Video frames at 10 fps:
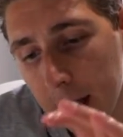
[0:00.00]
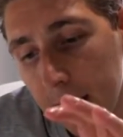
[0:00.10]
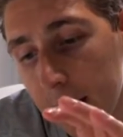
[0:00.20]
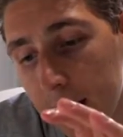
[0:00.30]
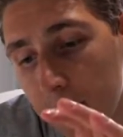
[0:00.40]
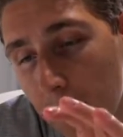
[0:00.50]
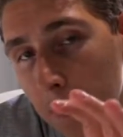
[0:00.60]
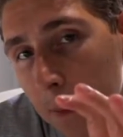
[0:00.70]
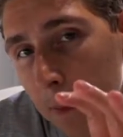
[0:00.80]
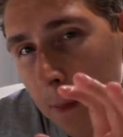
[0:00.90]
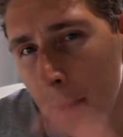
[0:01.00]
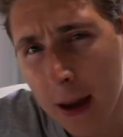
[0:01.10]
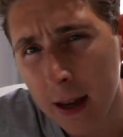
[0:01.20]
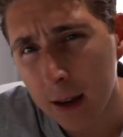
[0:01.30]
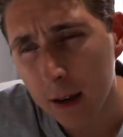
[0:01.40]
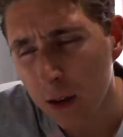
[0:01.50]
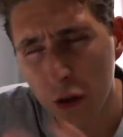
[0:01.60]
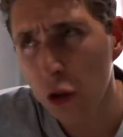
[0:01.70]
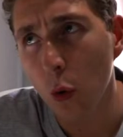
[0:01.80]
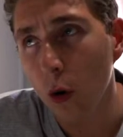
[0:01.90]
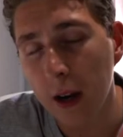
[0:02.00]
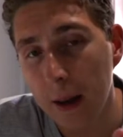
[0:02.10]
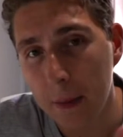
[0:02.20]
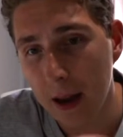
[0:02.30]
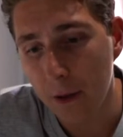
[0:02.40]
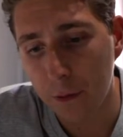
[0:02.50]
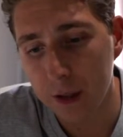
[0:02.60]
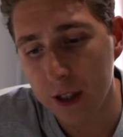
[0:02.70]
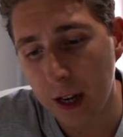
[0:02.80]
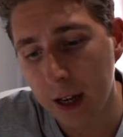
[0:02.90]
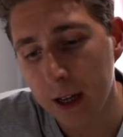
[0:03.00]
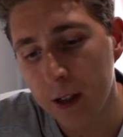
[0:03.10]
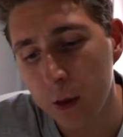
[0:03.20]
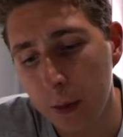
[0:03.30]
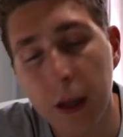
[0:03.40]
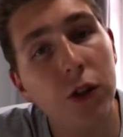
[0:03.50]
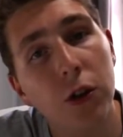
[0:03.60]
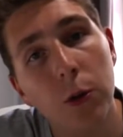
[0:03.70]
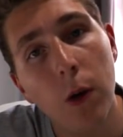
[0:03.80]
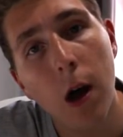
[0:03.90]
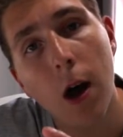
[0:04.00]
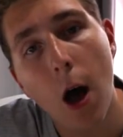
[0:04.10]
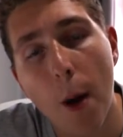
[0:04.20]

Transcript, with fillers: is make just a short clip here for a second and speak to you